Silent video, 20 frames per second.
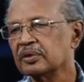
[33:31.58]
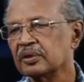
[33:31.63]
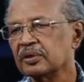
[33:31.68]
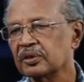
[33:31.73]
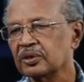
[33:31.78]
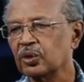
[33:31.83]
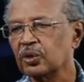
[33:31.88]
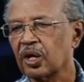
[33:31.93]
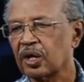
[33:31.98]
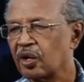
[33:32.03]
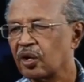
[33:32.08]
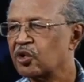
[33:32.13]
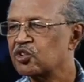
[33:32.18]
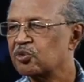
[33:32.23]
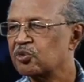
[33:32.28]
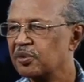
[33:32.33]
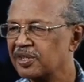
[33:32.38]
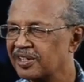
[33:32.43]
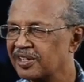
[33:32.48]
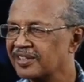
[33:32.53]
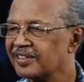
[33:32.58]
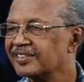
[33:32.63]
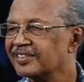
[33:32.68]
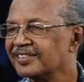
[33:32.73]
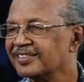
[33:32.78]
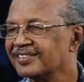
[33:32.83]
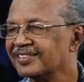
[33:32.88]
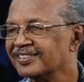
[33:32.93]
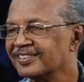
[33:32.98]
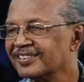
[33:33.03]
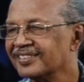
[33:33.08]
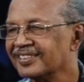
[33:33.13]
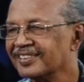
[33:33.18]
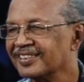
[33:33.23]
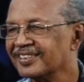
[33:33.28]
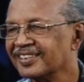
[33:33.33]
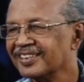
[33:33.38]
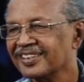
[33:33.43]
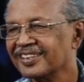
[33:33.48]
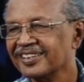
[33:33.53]
You are not speaking.
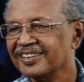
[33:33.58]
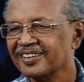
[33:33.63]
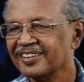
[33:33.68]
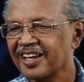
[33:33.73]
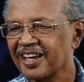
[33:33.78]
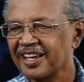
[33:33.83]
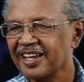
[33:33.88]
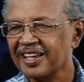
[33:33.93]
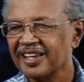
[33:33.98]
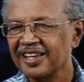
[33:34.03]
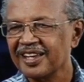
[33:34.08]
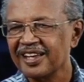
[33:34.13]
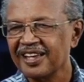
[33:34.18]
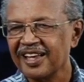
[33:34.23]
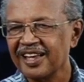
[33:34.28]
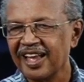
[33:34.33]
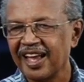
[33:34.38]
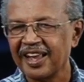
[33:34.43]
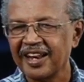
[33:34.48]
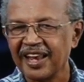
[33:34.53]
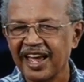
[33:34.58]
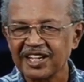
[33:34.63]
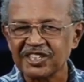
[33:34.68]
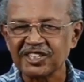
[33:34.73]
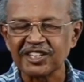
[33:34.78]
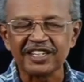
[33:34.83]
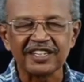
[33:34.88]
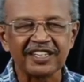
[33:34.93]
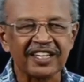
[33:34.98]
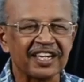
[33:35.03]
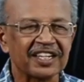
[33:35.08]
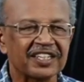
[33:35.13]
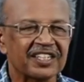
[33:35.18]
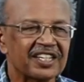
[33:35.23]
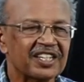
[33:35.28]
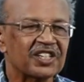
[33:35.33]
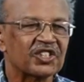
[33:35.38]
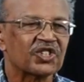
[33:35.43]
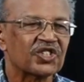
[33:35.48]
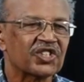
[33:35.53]
Okay? An action that
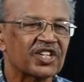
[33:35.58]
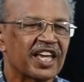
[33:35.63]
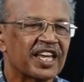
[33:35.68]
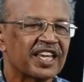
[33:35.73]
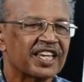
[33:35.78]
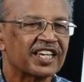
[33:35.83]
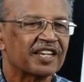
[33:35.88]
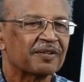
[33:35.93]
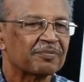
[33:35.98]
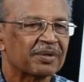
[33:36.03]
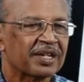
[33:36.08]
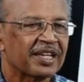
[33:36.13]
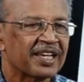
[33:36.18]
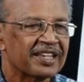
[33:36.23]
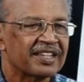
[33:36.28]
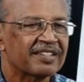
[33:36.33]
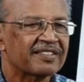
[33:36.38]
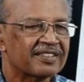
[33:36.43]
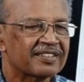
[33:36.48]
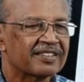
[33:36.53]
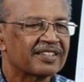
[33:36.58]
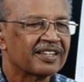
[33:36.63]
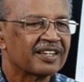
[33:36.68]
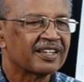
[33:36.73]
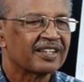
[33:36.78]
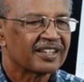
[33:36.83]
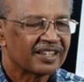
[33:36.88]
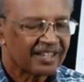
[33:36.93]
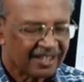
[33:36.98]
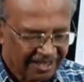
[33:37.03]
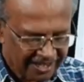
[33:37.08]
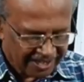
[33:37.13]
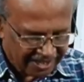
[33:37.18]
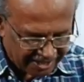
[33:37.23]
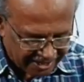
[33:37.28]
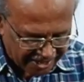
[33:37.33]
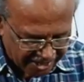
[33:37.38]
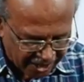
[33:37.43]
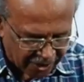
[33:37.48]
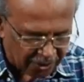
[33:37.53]
is taking place
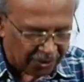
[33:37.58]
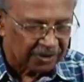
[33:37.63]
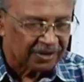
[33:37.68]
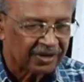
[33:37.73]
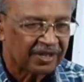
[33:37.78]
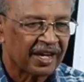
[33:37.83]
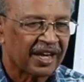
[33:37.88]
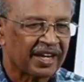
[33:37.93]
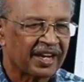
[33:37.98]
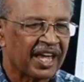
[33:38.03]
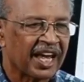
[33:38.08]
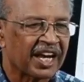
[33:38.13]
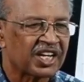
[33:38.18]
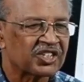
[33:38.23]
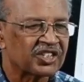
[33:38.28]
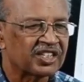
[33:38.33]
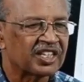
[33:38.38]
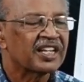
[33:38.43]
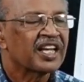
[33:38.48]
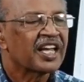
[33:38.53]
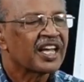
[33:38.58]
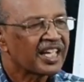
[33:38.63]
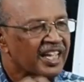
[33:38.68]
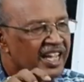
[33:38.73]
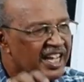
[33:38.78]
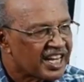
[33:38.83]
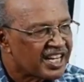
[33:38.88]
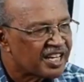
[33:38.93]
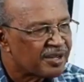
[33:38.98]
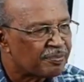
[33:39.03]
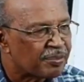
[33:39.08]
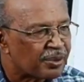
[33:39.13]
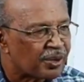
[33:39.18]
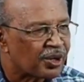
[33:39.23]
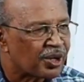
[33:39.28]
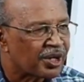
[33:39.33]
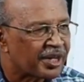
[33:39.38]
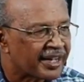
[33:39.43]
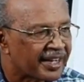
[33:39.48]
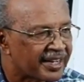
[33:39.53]
now. An action in
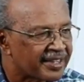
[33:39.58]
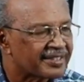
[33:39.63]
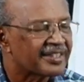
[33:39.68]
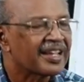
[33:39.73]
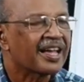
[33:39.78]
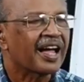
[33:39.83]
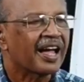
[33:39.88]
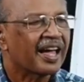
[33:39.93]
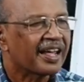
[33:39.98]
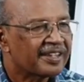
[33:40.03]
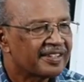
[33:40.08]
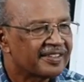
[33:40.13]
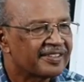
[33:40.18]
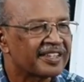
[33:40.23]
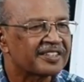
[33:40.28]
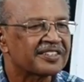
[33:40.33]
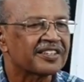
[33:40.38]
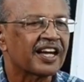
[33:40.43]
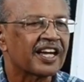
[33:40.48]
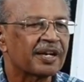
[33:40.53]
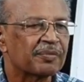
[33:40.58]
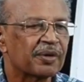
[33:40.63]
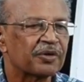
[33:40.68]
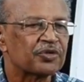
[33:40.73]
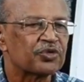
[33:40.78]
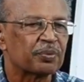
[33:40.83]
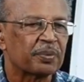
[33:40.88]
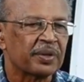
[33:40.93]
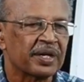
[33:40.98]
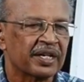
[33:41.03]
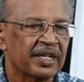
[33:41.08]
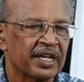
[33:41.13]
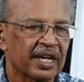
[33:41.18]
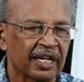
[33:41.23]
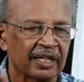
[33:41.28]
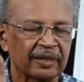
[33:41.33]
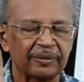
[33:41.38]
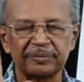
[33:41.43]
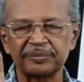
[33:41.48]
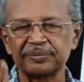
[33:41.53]
progress at the time of speaking.
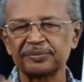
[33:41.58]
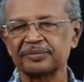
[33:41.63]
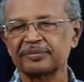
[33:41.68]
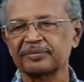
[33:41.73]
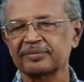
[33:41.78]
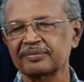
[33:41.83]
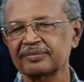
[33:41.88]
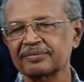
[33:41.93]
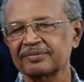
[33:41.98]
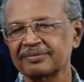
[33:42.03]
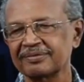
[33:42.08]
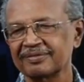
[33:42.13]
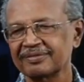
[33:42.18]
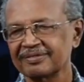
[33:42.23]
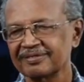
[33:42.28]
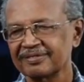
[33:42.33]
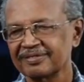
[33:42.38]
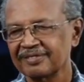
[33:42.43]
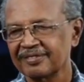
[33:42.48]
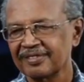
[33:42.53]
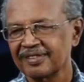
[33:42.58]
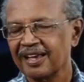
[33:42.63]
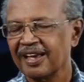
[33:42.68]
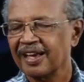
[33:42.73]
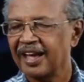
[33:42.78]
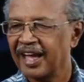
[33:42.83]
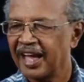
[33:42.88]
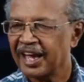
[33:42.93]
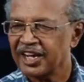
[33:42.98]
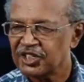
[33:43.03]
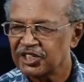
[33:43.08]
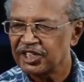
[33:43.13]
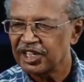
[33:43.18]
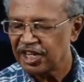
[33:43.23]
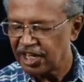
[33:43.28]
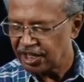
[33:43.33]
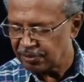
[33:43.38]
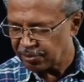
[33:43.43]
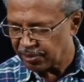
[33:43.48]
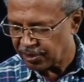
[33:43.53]
Action
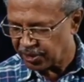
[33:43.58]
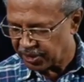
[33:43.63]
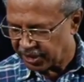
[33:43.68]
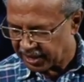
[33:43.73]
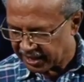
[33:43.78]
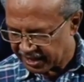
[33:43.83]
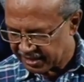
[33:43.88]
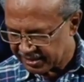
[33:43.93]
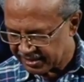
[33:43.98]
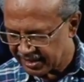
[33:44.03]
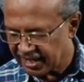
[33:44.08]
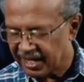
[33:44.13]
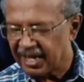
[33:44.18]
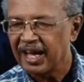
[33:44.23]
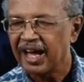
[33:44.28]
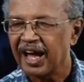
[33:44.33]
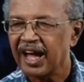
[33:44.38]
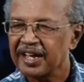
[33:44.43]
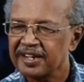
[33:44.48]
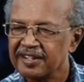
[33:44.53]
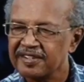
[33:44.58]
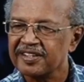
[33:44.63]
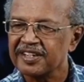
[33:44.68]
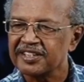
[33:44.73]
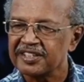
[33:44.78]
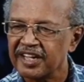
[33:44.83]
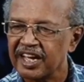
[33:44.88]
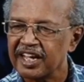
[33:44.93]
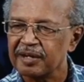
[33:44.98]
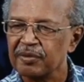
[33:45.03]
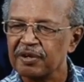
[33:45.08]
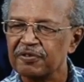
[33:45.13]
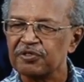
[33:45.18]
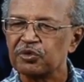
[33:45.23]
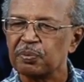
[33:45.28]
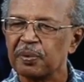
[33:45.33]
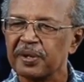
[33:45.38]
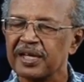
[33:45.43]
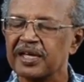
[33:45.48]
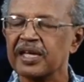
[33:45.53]
in progress at the time of
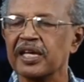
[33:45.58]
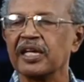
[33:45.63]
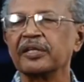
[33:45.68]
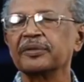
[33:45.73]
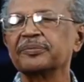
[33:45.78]
speaking.